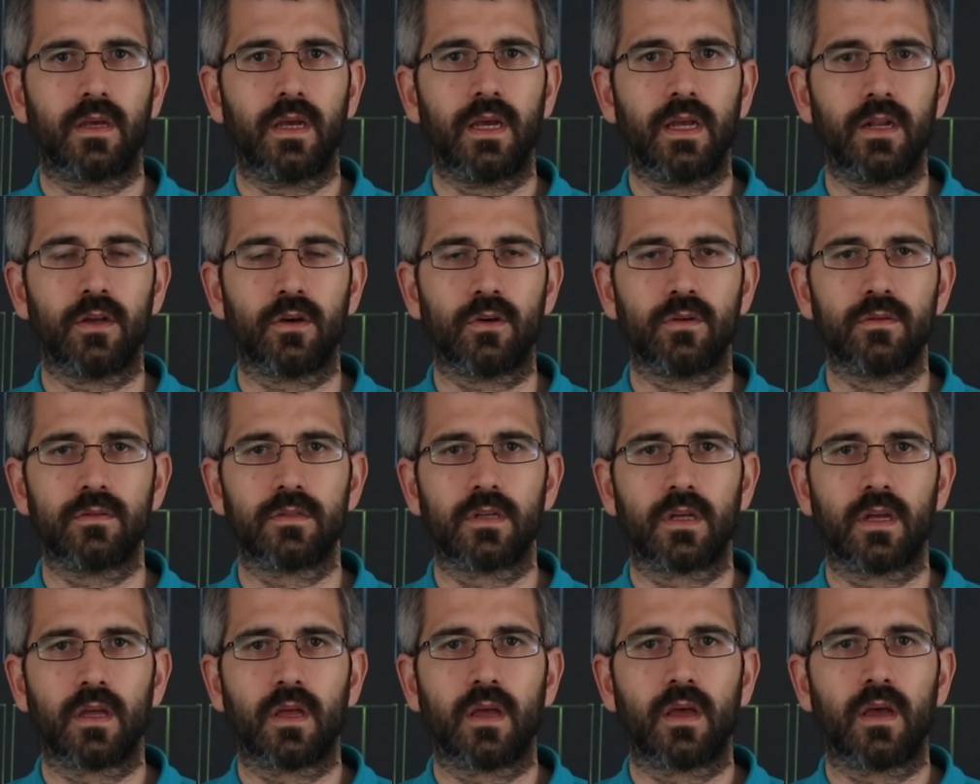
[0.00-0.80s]
Hello,
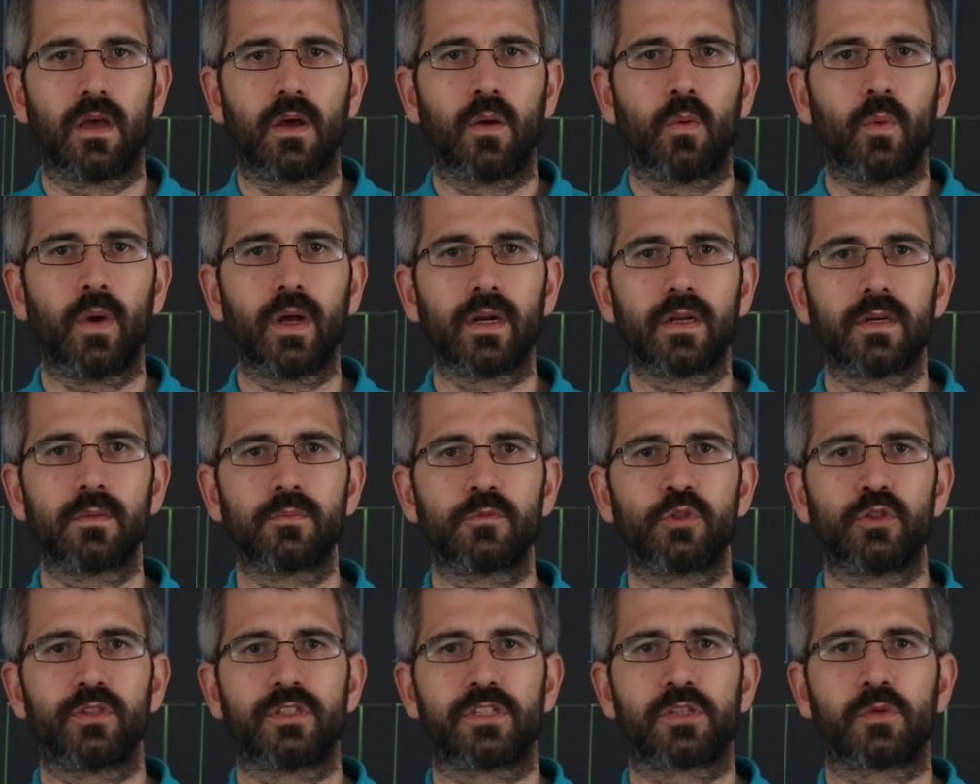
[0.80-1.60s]
welcome
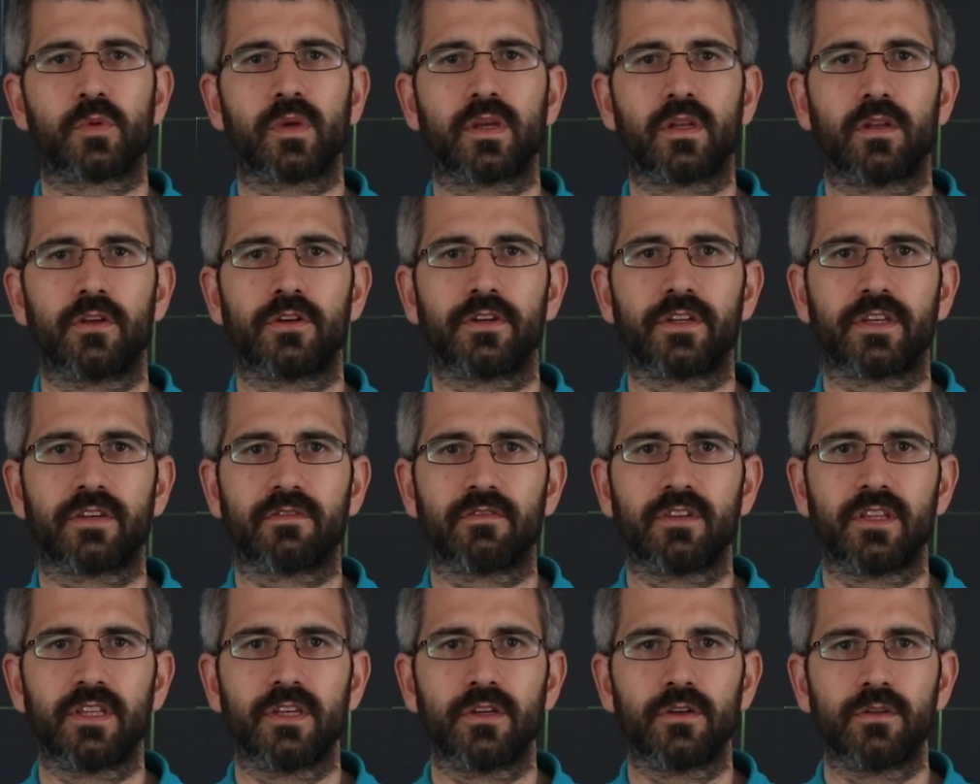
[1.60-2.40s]
to this quick learning
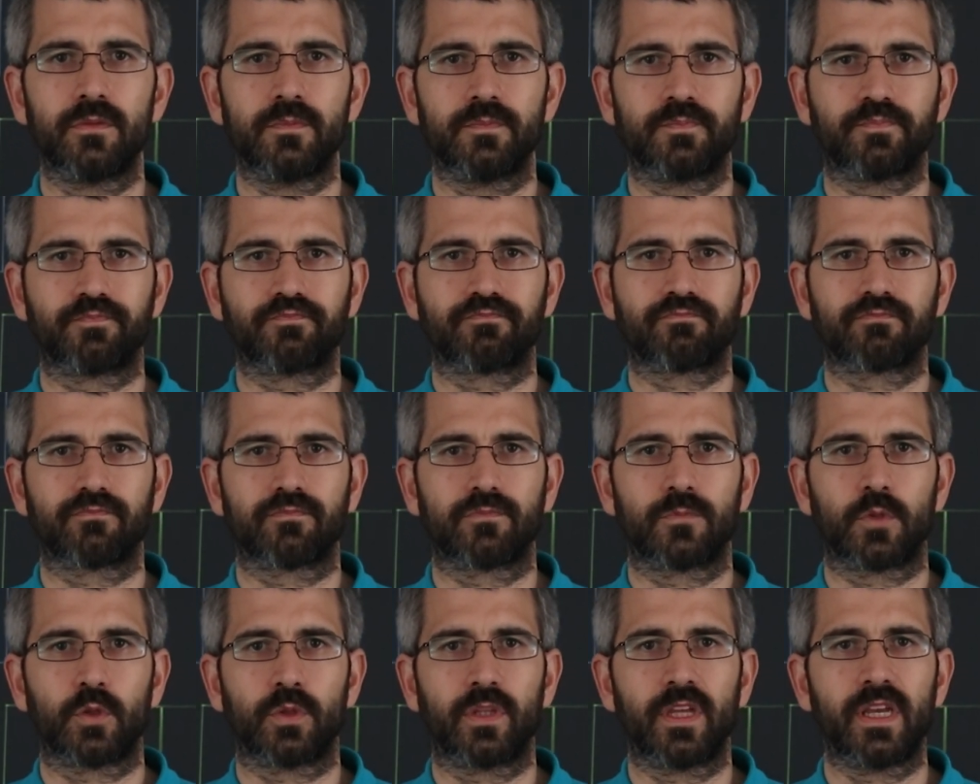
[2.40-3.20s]
video.
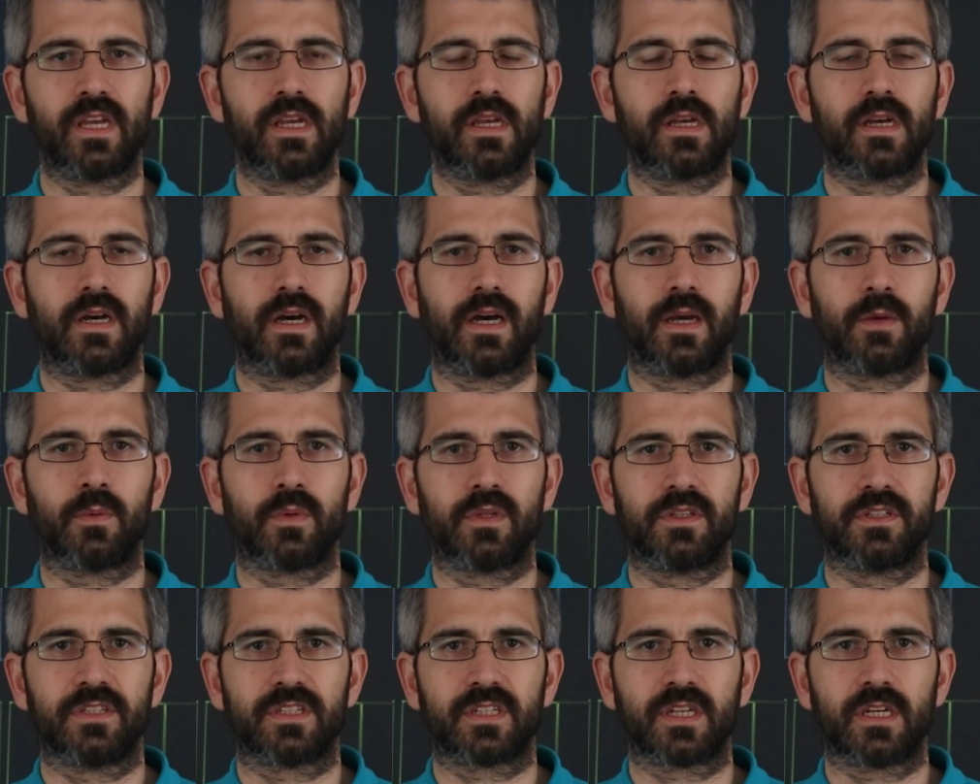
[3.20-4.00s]
Today I
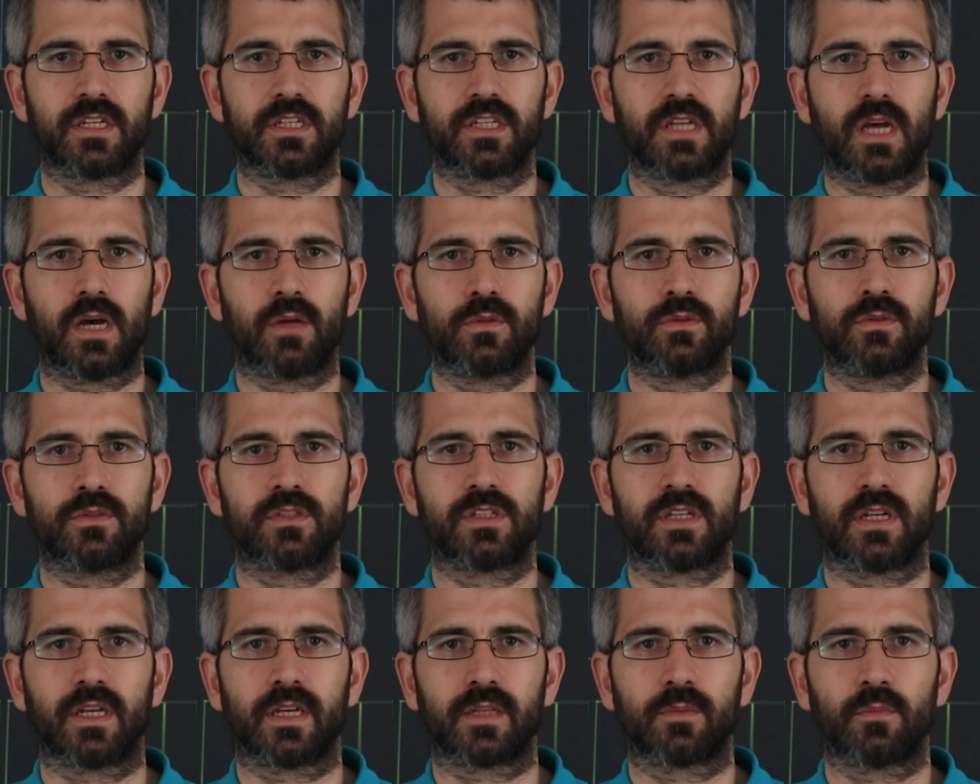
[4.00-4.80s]
will discuss how to
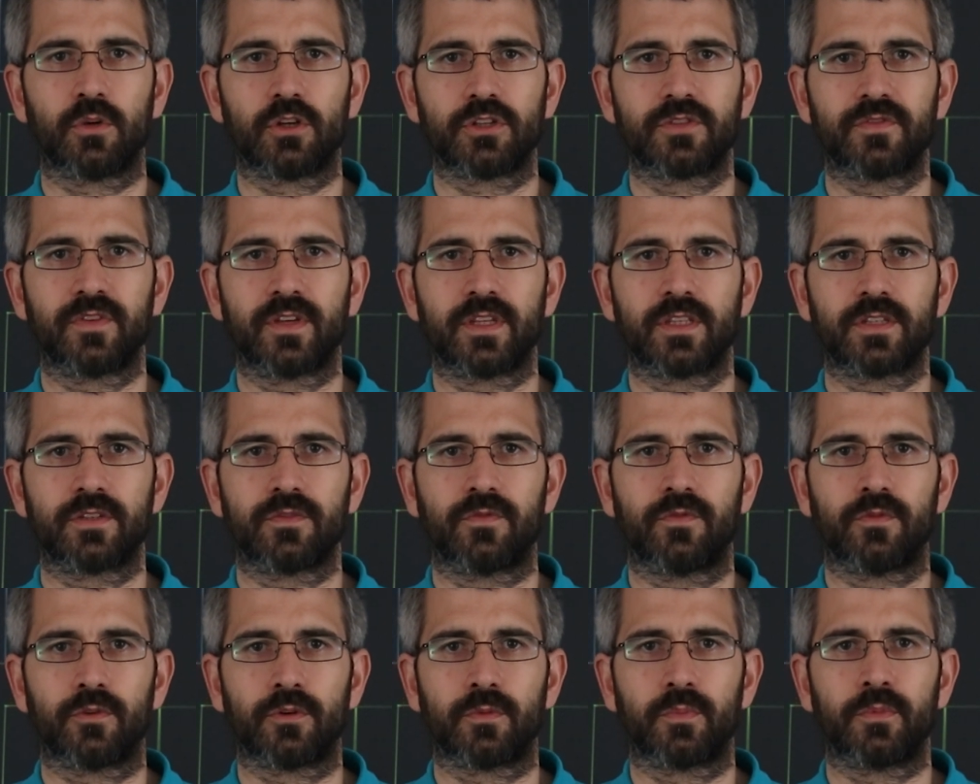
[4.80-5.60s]
select MOSFETs
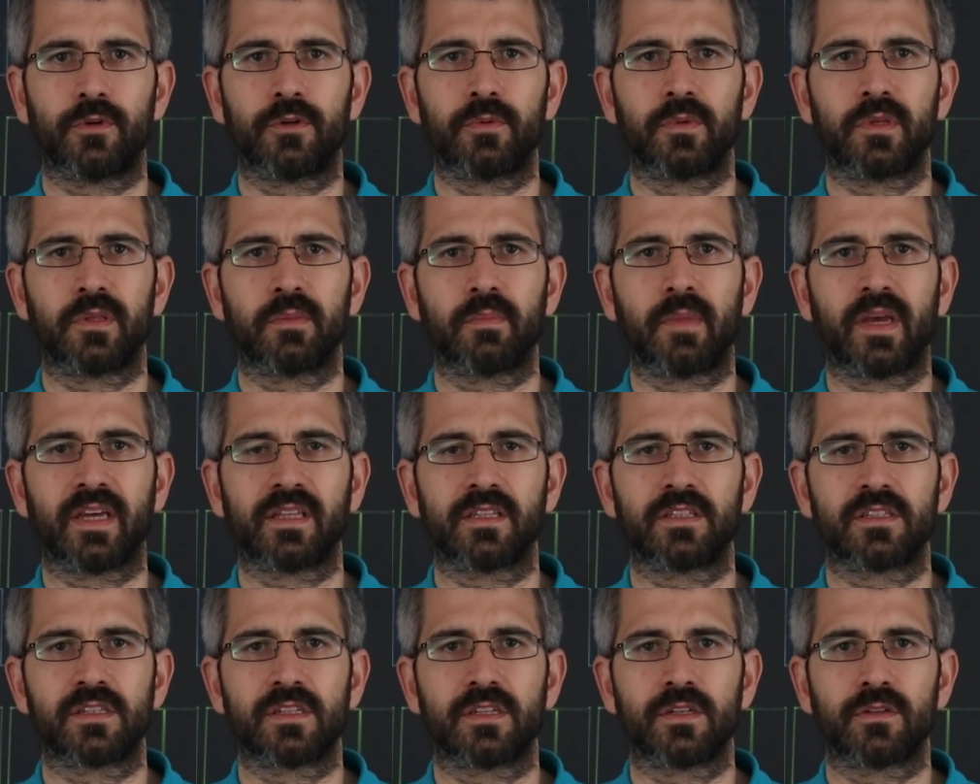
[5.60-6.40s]
for permanent
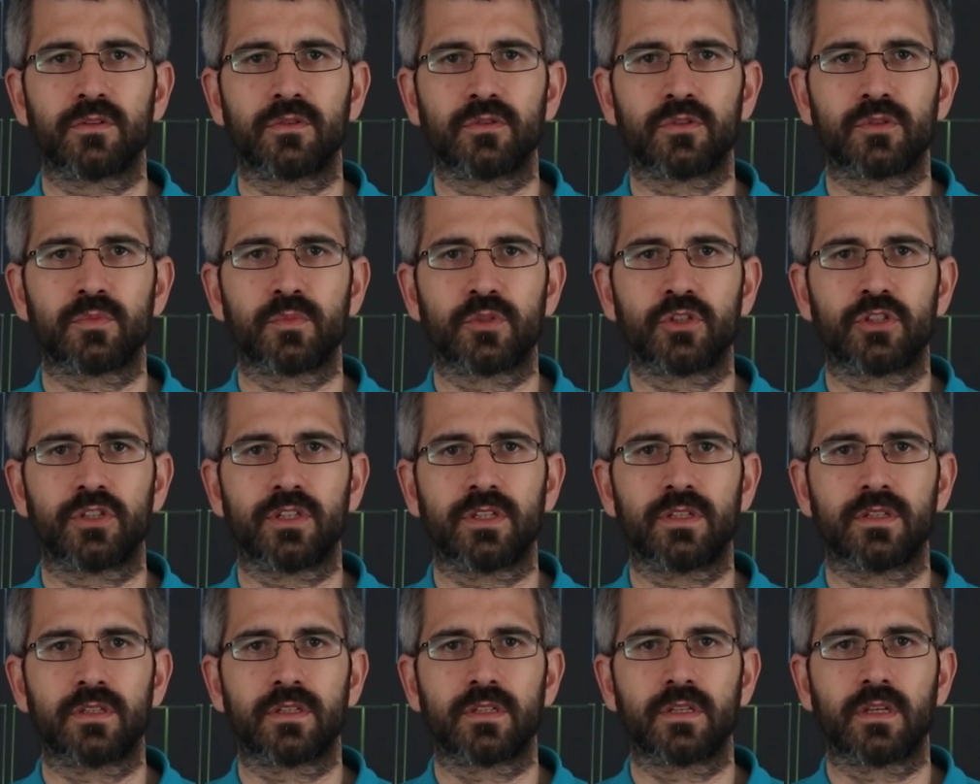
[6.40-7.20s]
magnet synchronous
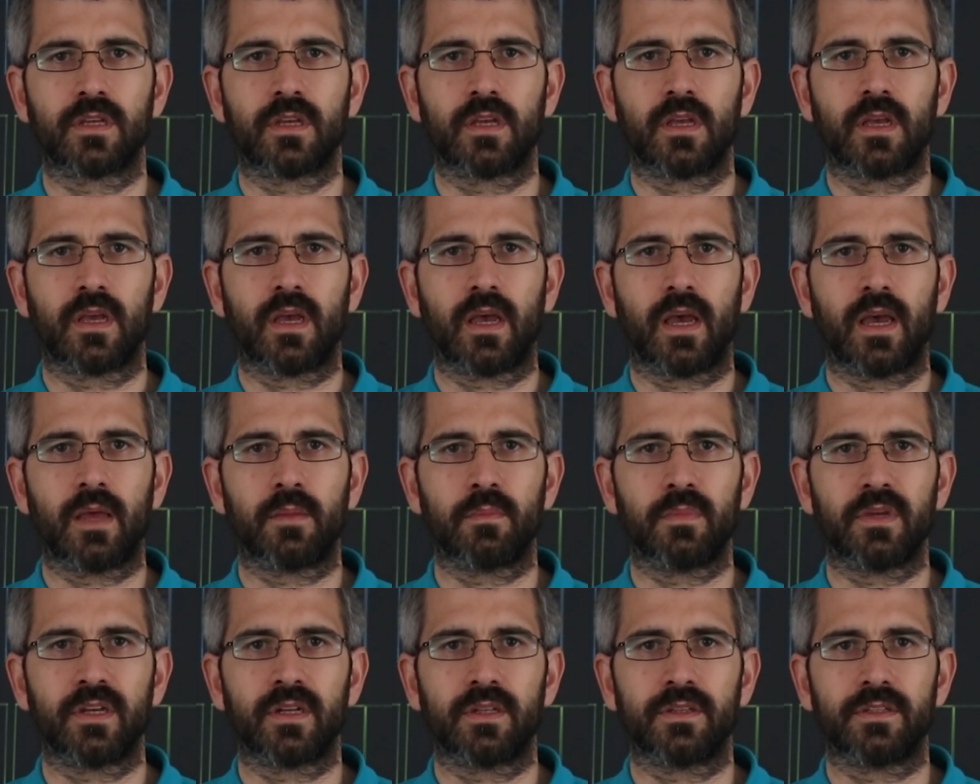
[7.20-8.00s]
machines
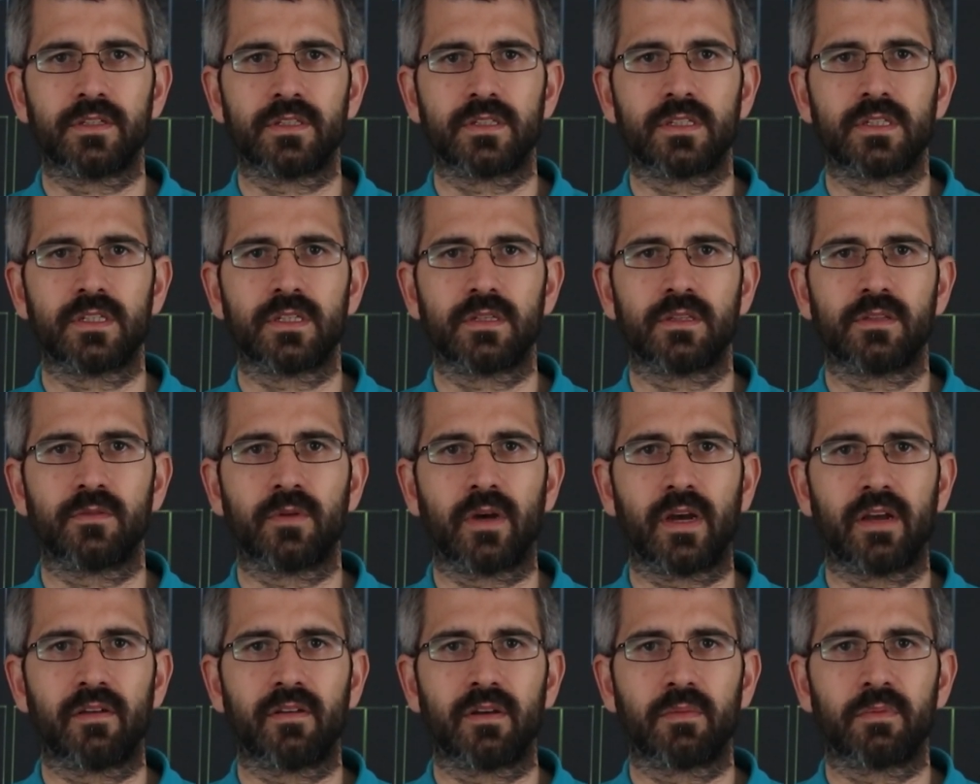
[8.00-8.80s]
and BLDC
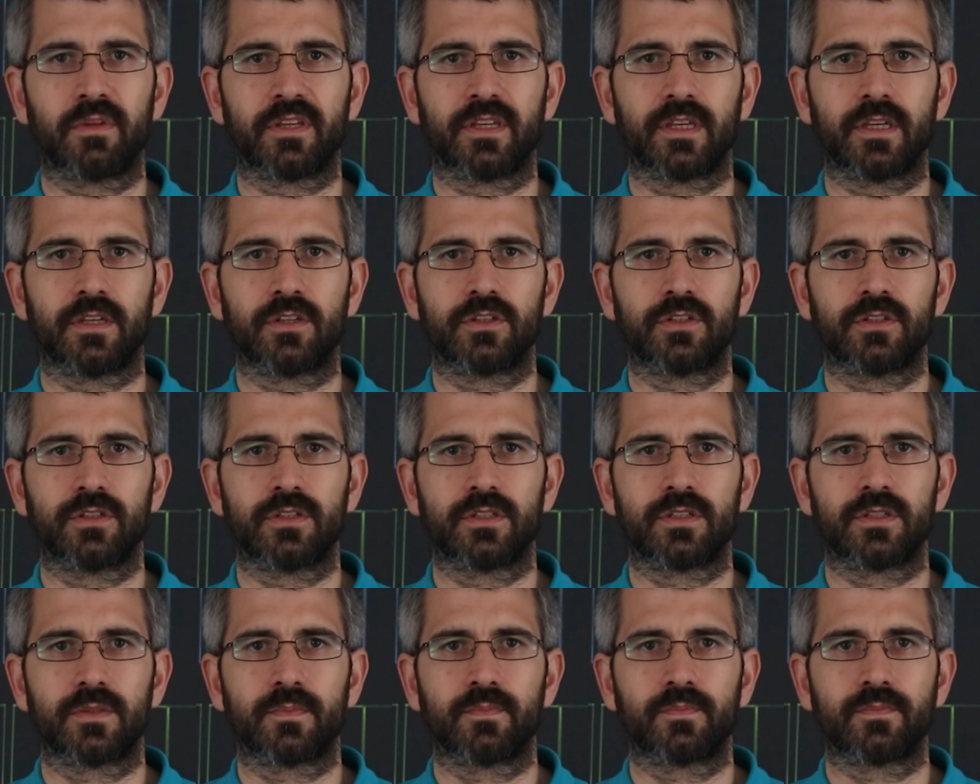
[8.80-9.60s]
drive
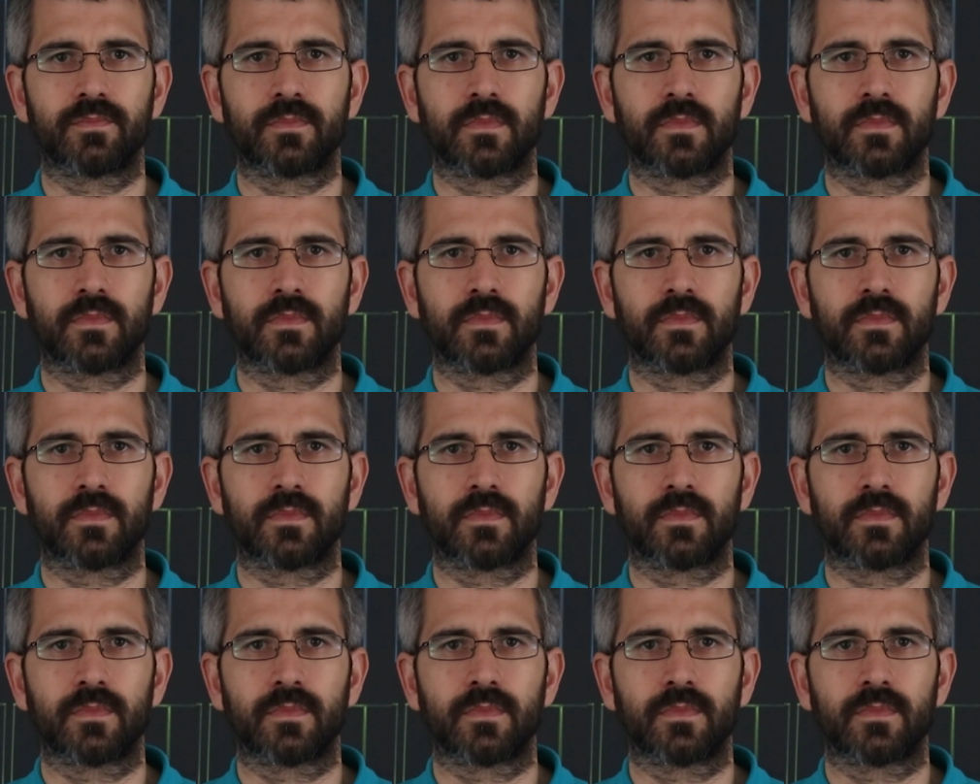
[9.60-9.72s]
applications.